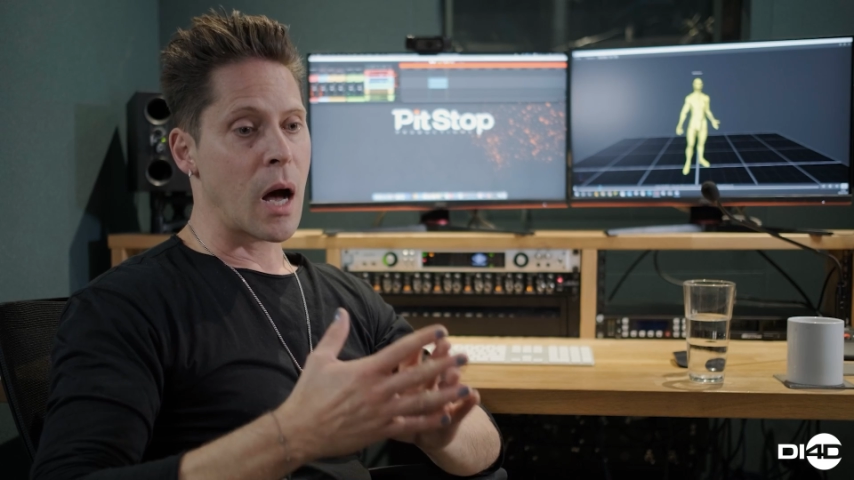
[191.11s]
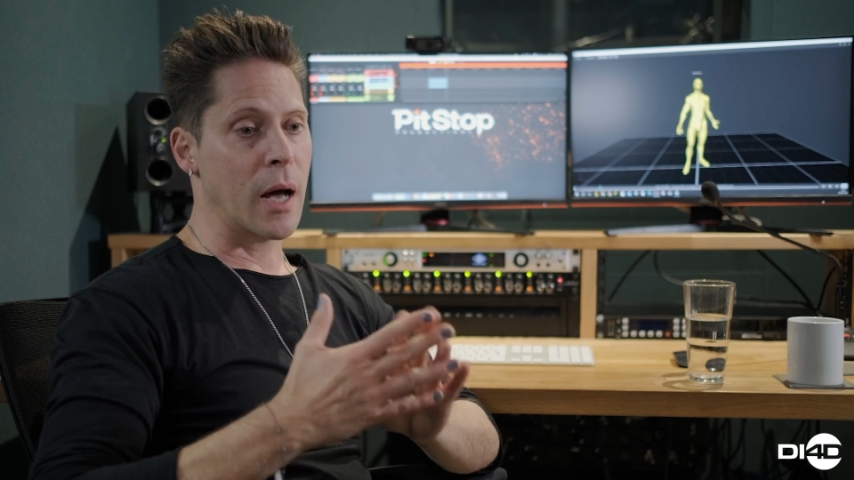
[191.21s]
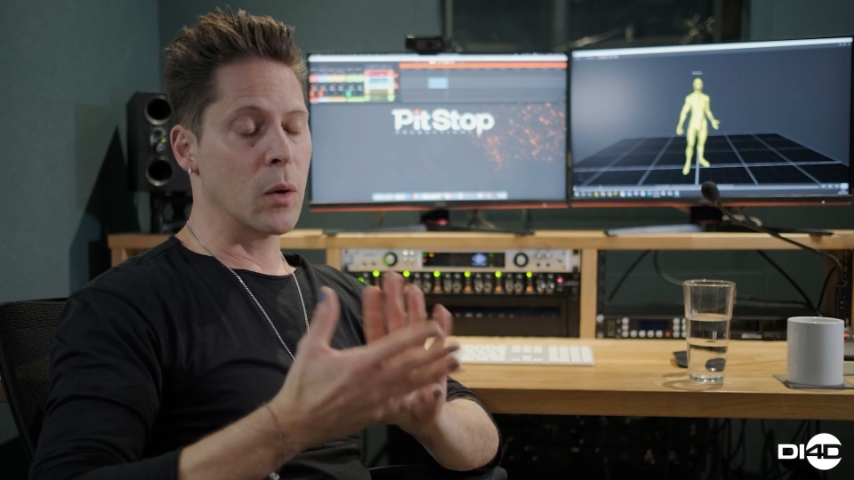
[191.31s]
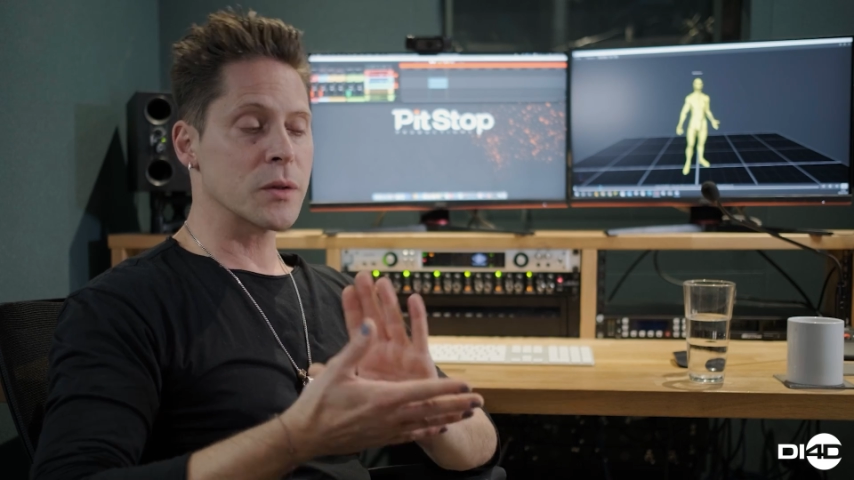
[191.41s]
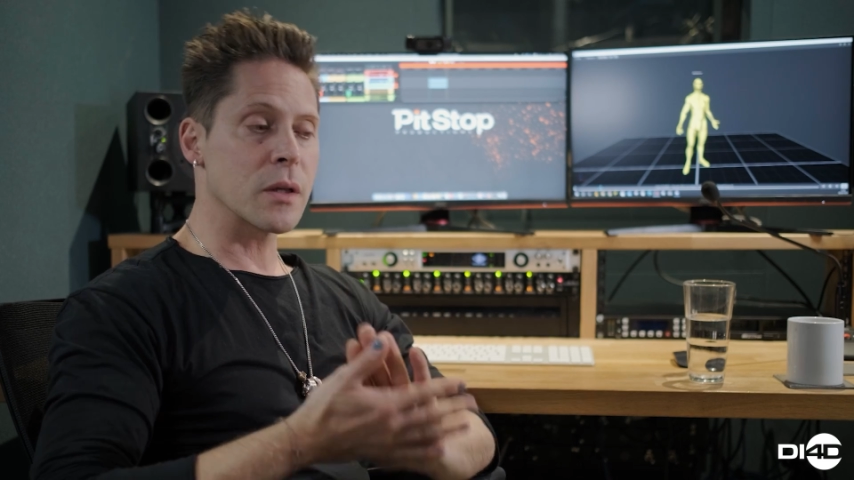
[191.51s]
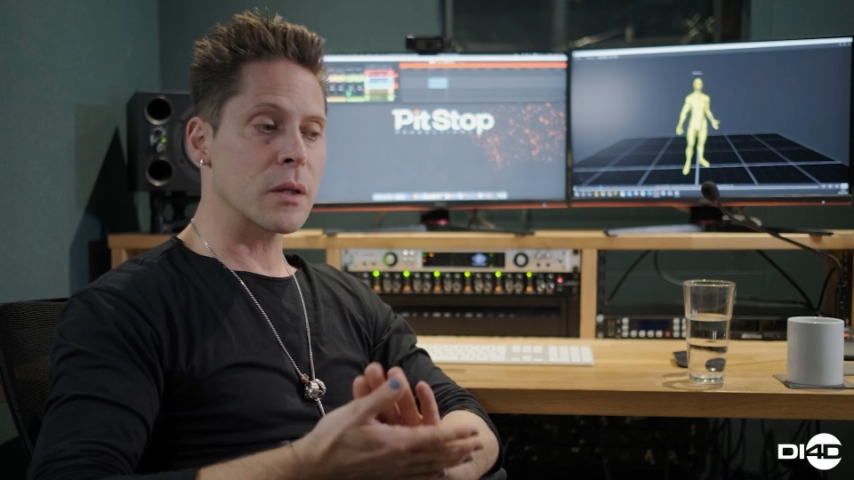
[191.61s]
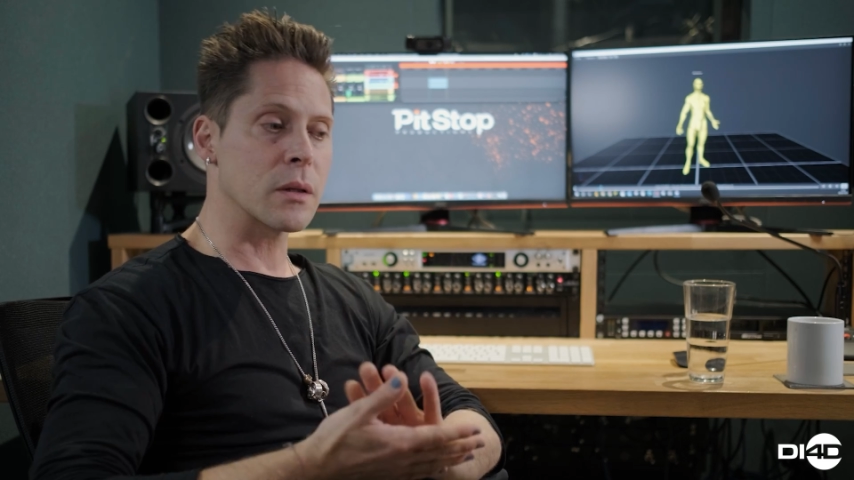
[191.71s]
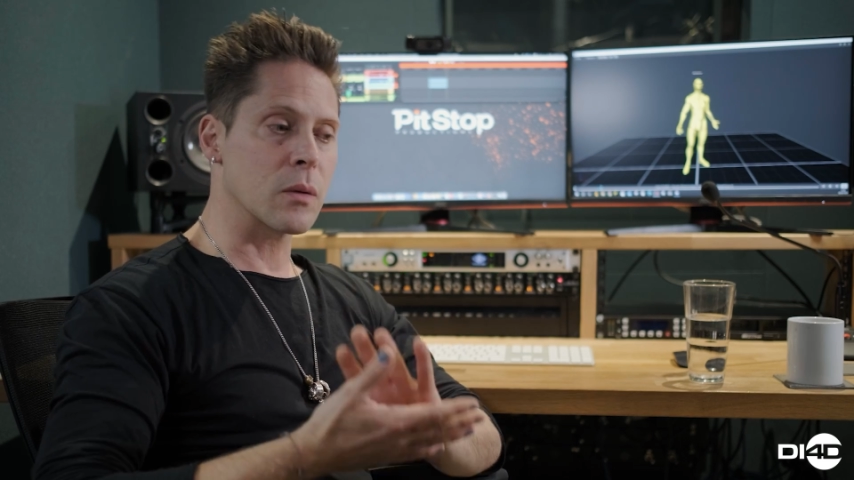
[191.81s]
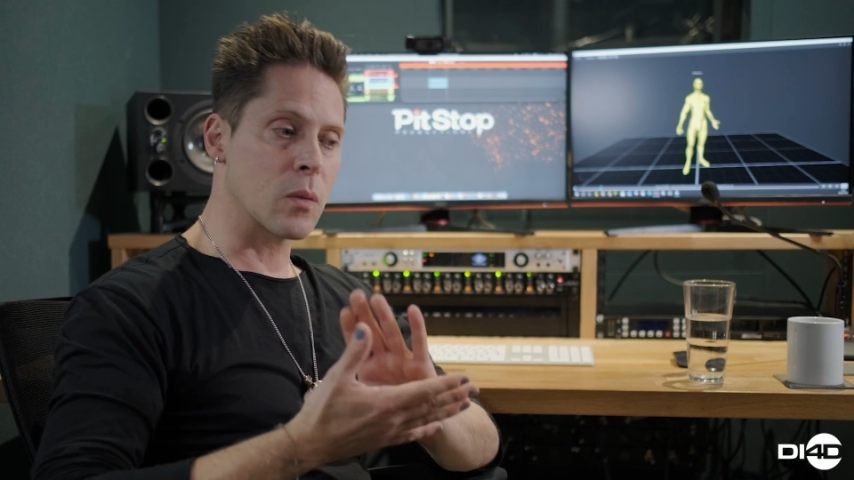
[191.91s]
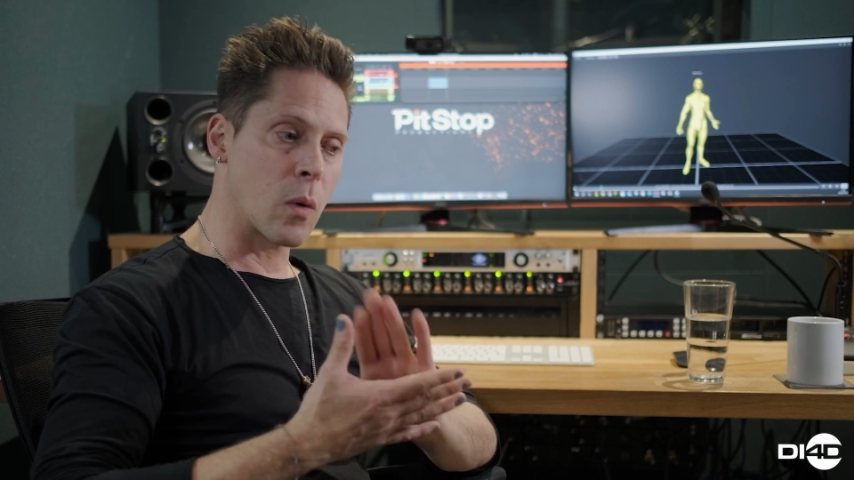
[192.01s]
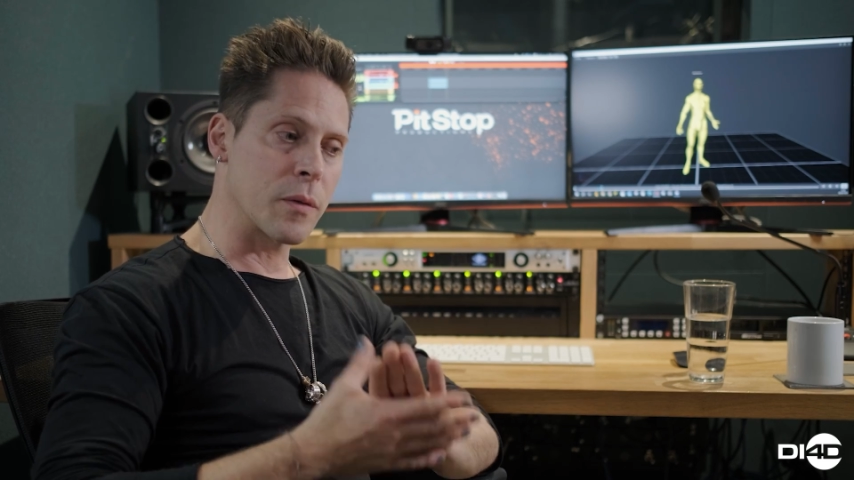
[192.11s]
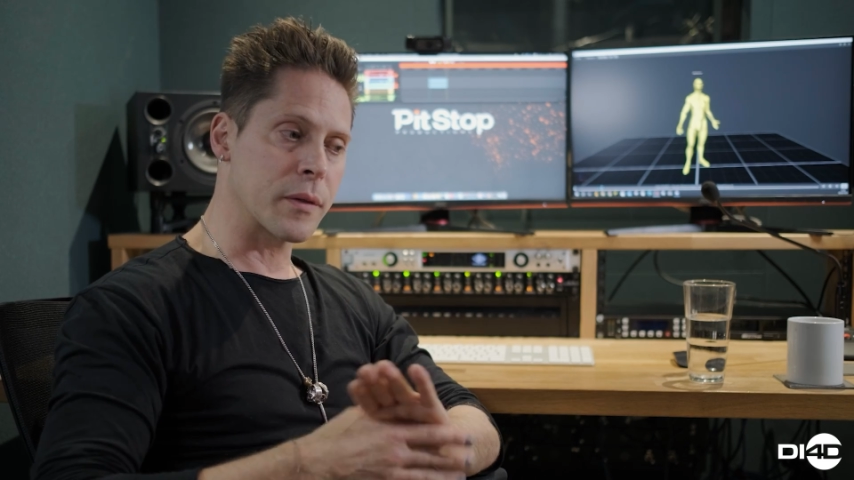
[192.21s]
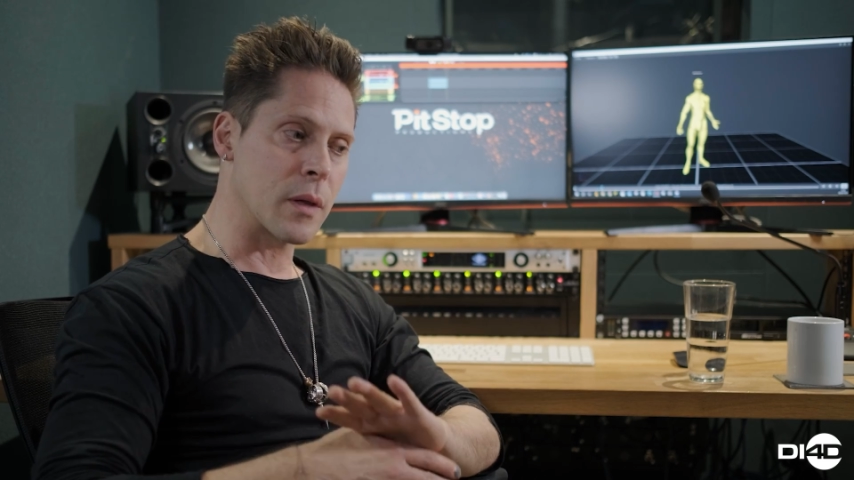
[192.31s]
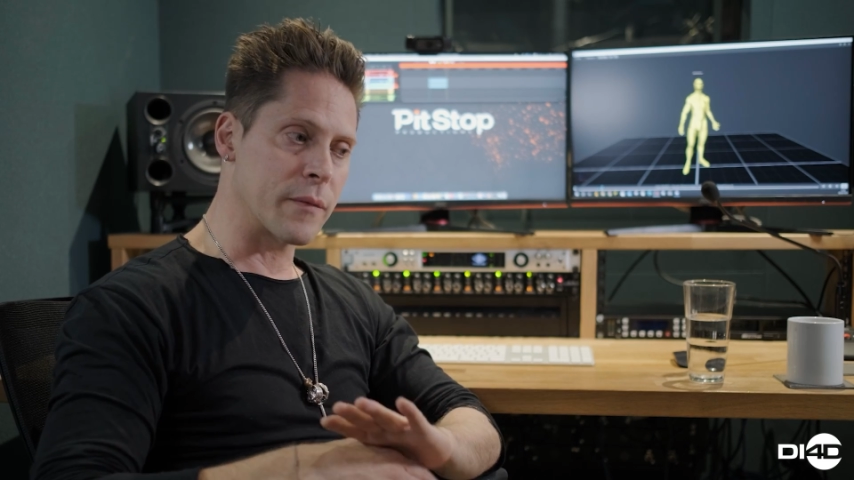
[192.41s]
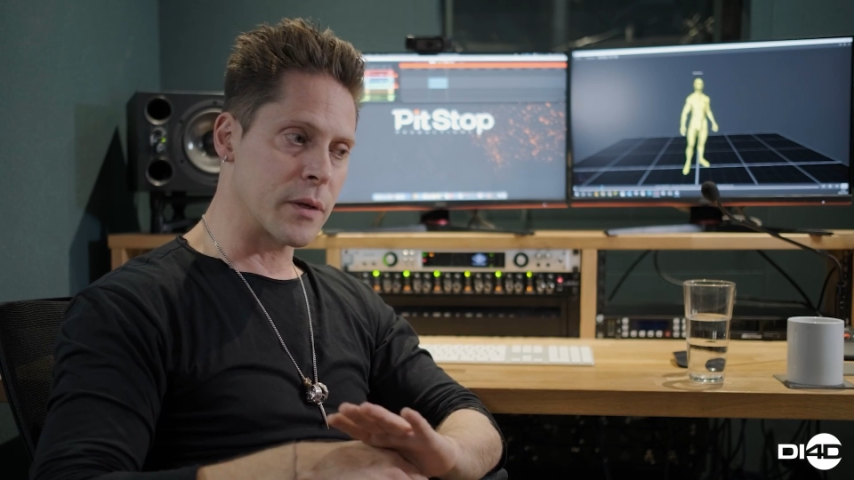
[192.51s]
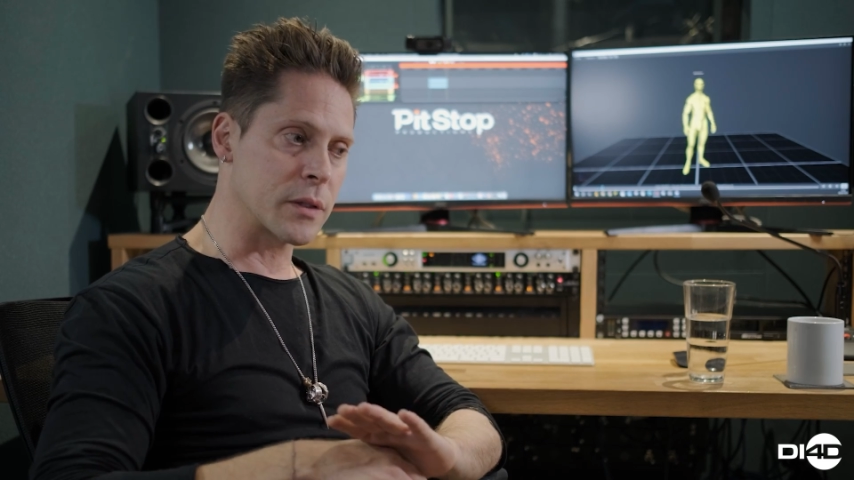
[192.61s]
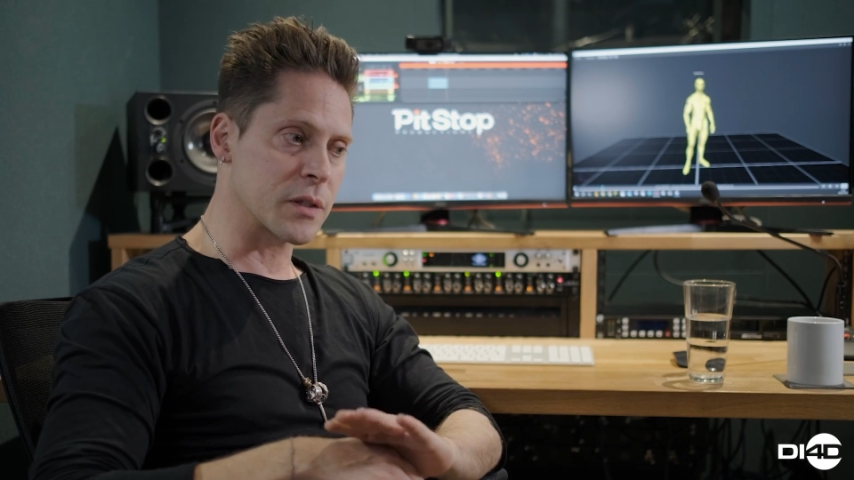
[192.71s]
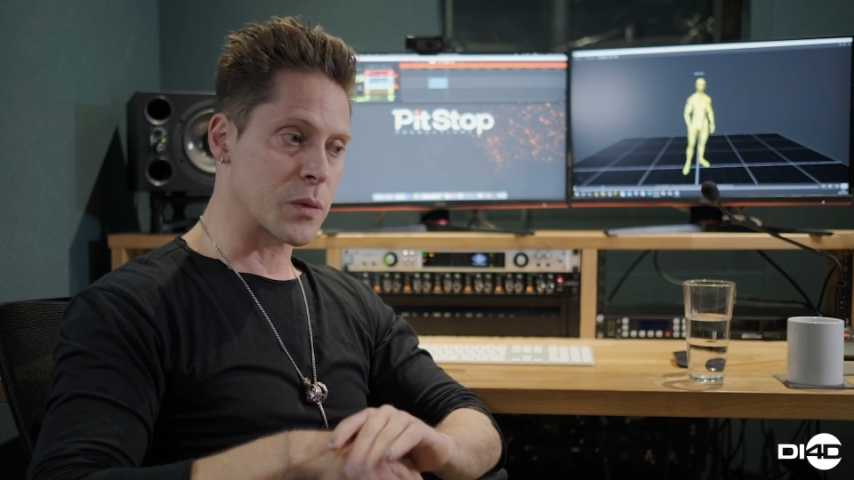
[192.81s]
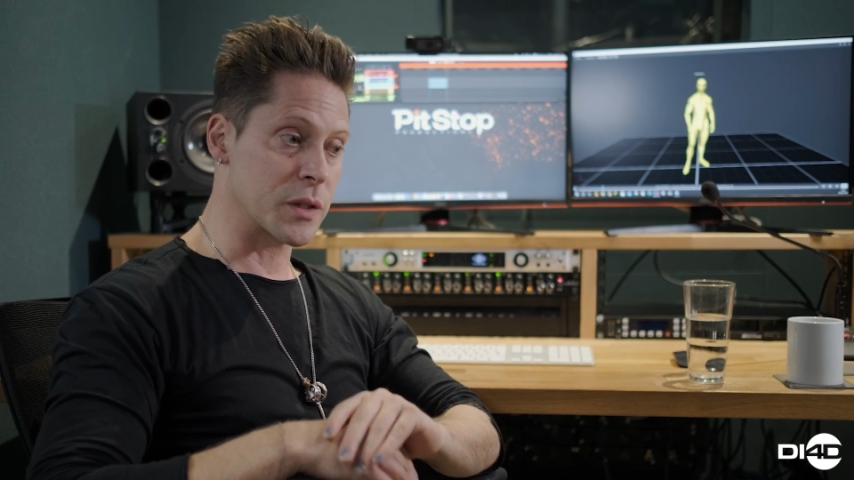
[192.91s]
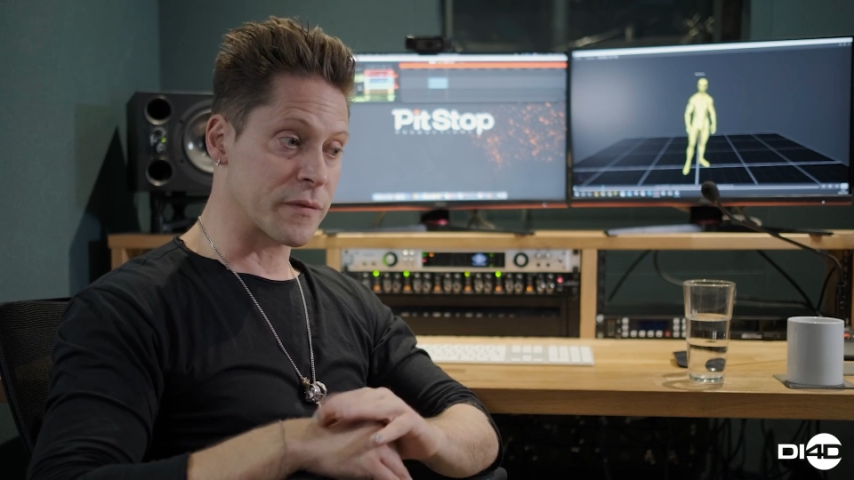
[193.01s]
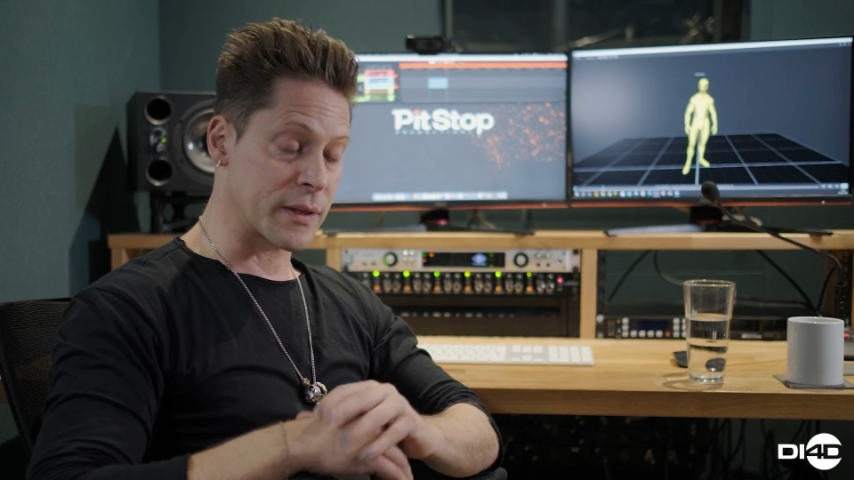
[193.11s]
I also think that the one thing that I've noticed which is